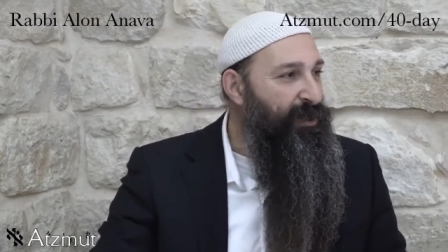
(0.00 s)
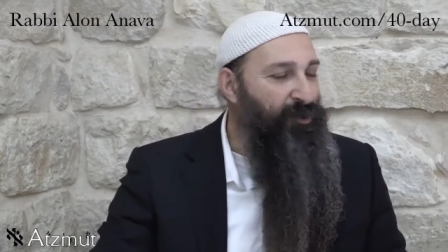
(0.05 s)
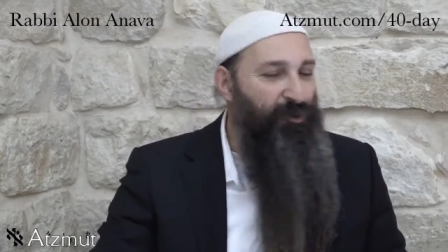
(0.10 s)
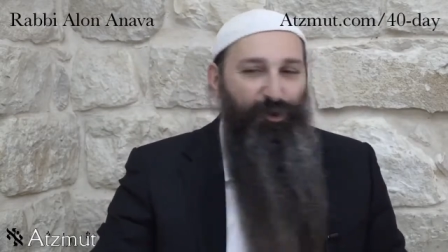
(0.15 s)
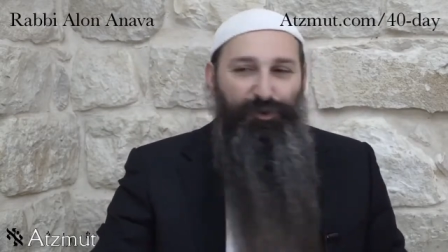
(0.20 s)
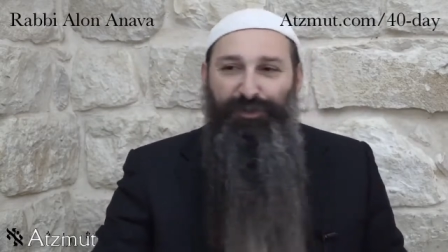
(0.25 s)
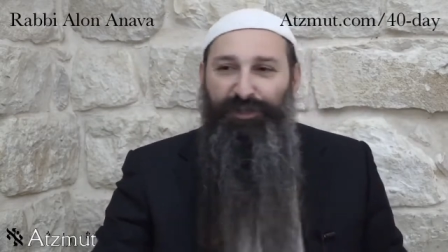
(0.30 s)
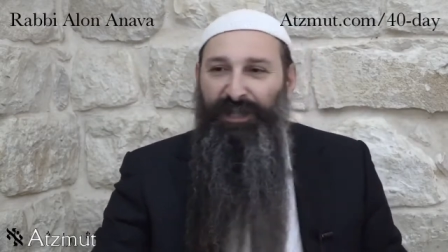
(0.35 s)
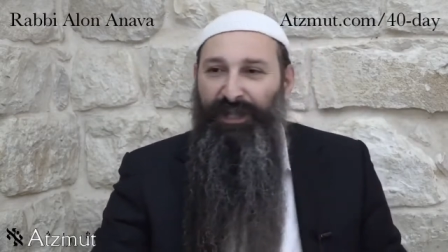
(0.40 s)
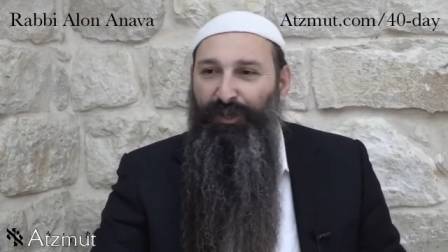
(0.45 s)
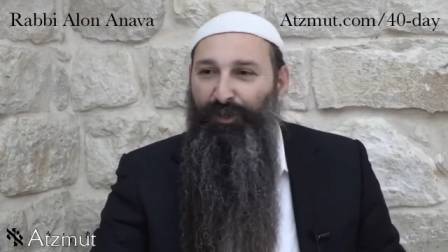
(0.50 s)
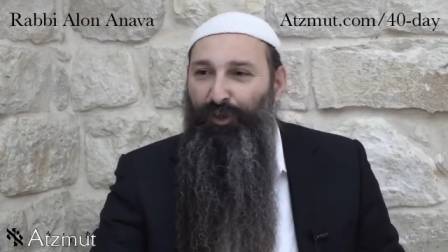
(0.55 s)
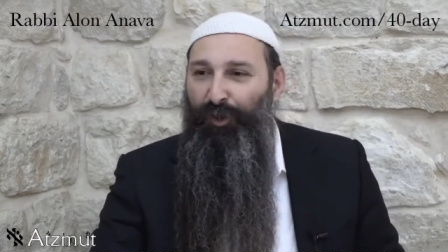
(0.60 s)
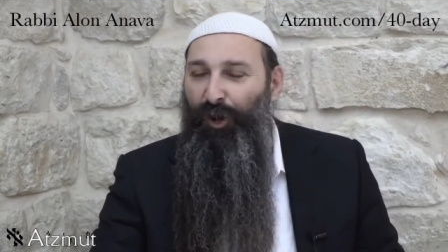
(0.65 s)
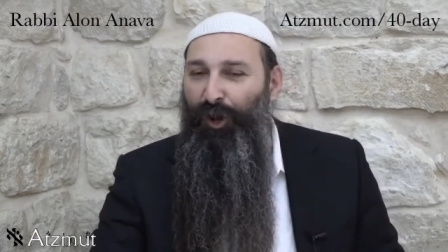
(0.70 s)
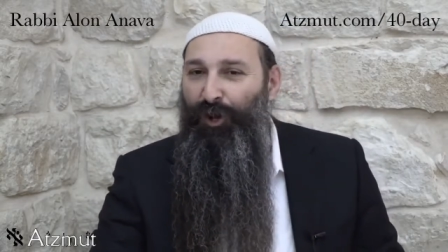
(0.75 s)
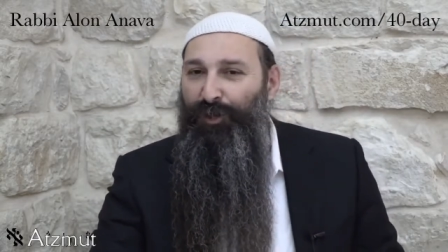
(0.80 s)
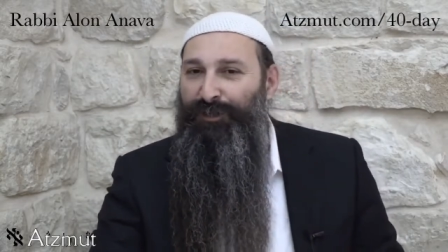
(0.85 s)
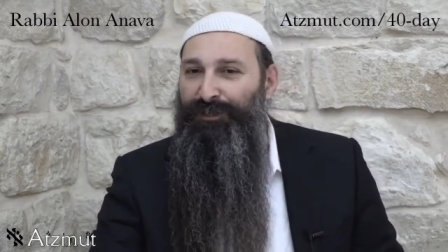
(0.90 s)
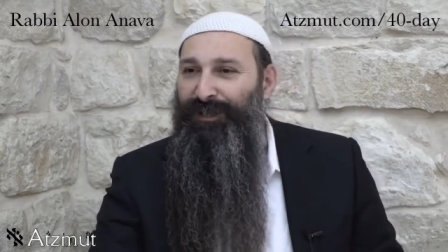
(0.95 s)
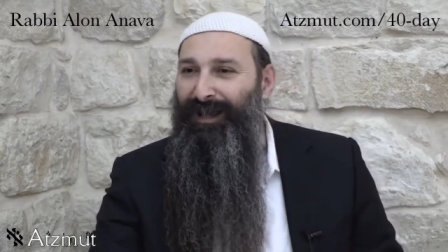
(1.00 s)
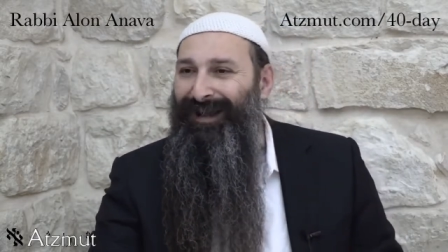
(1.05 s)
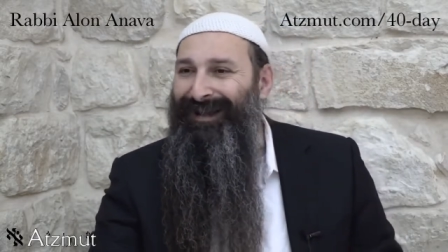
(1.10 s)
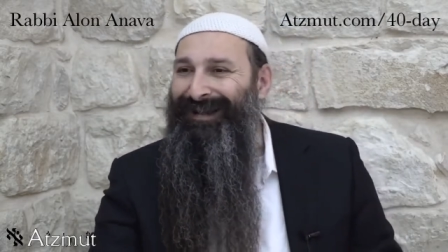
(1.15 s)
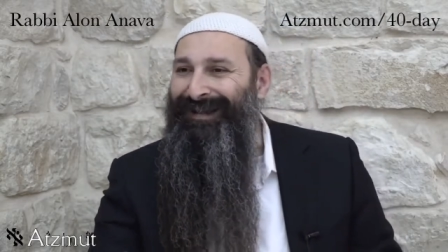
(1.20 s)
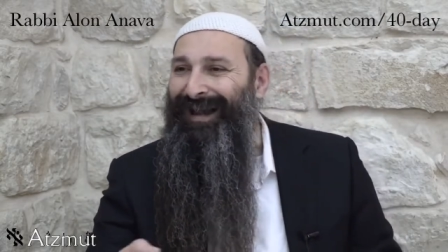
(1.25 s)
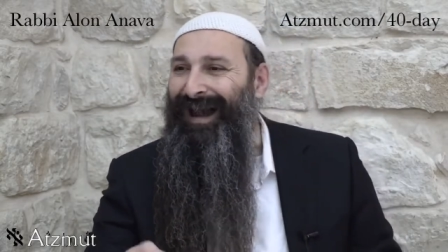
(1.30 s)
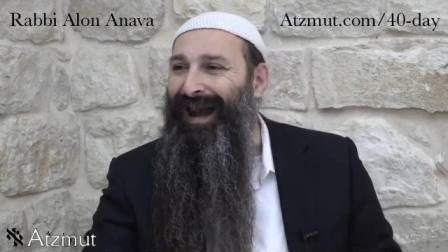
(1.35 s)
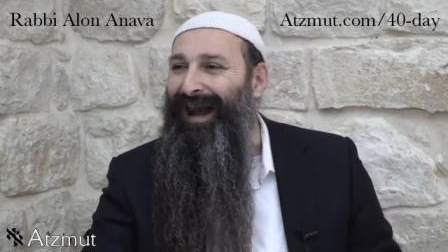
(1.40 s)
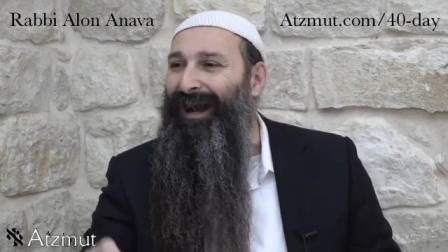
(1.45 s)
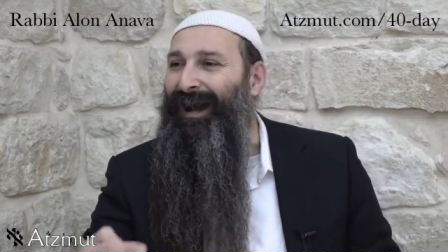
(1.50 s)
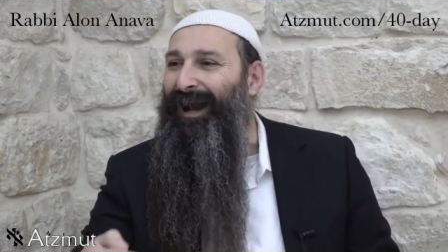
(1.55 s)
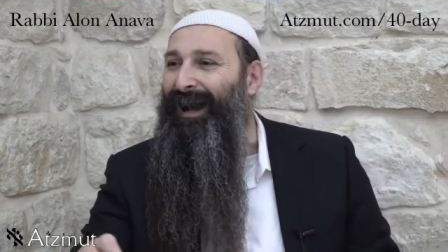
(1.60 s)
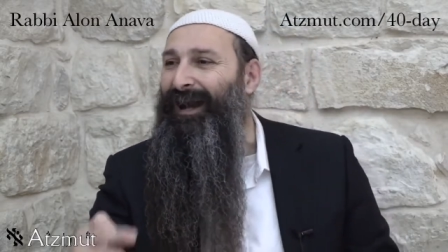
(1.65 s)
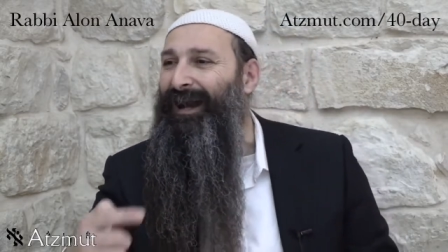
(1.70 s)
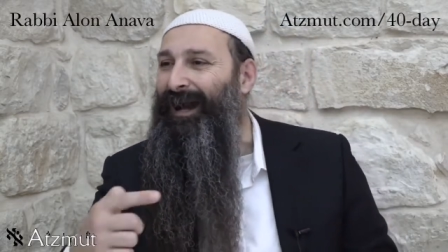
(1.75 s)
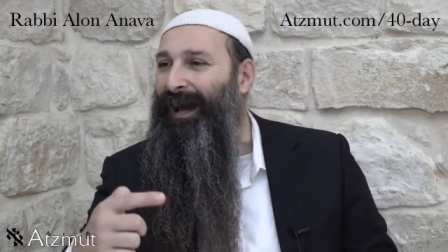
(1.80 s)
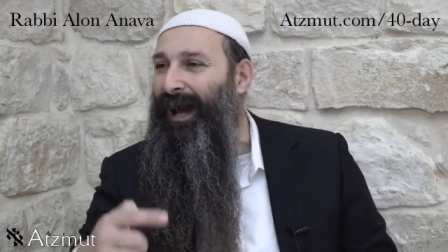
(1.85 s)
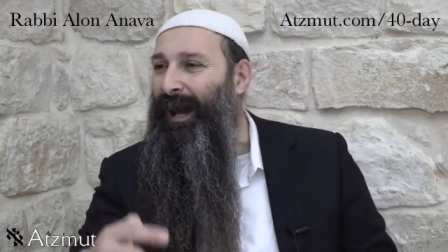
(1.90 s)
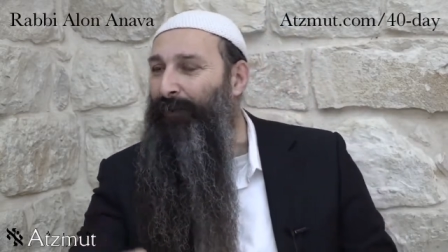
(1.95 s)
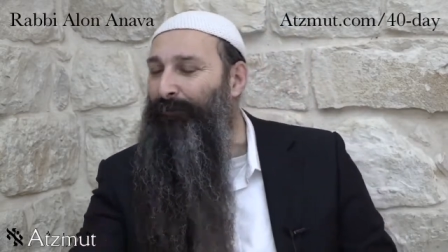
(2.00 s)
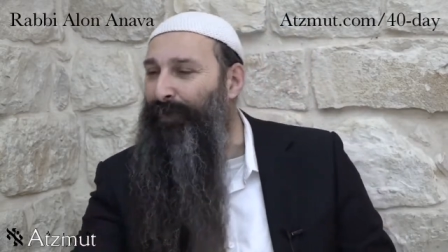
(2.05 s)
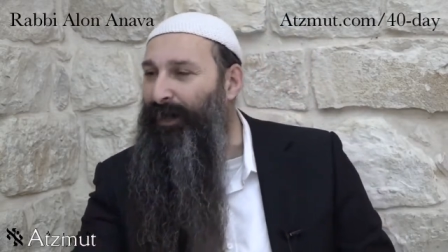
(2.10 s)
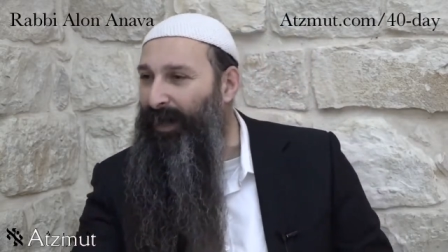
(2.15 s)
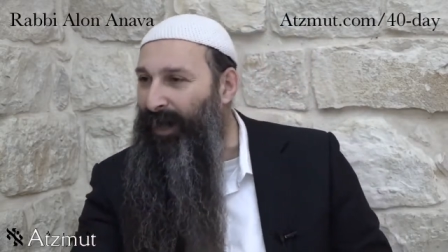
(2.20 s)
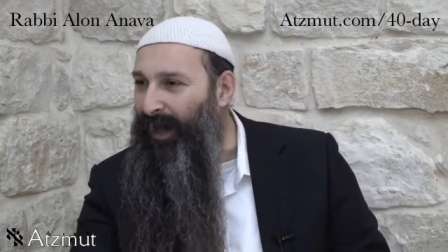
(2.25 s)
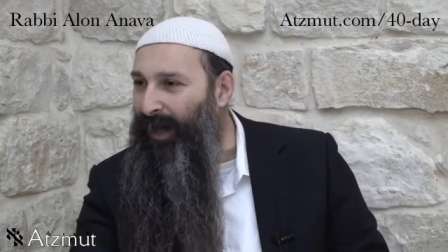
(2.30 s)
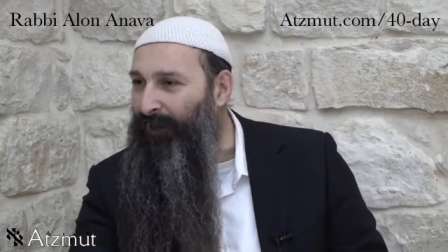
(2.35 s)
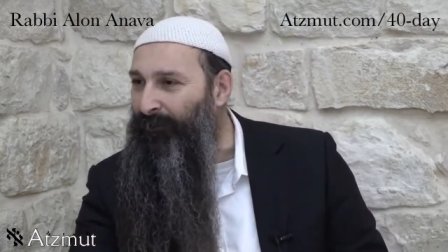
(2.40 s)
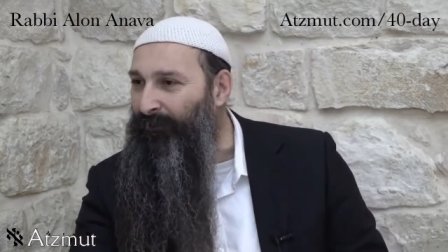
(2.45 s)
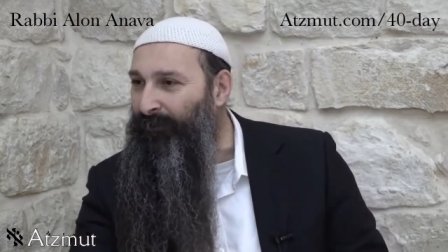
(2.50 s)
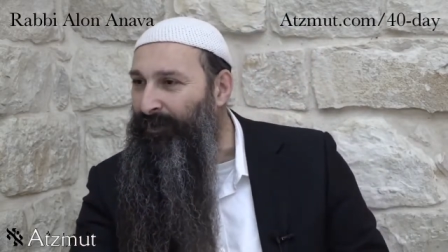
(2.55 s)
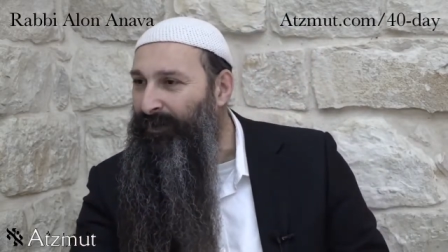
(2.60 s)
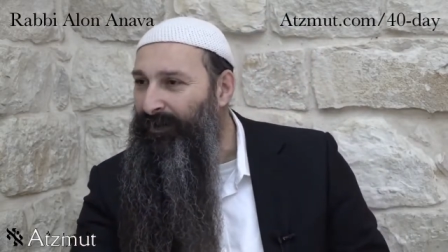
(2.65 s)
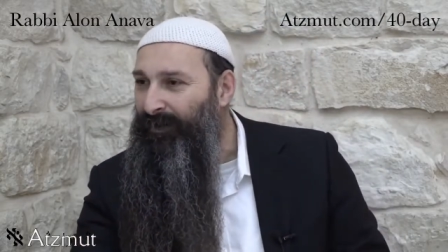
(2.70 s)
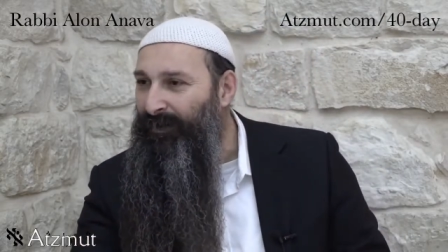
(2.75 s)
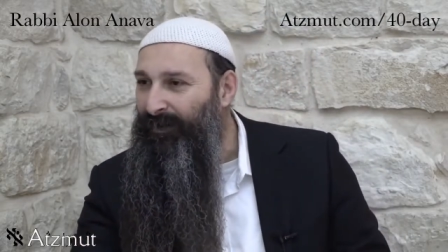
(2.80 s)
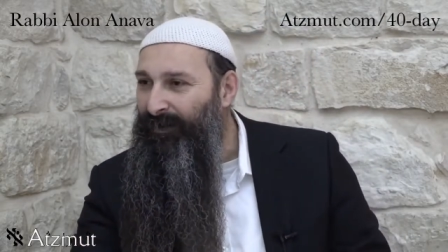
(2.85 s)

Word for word: because he caused a karacha ba'am.